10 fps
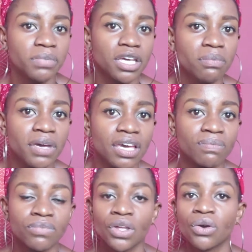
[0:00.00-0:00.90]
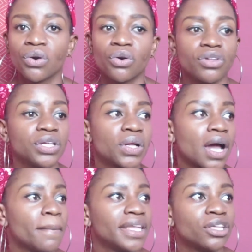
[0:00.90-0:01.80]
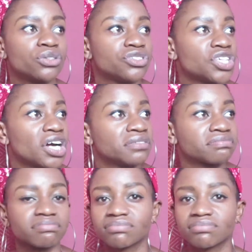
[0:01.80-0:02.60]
B&B, or they'll come and they'll start,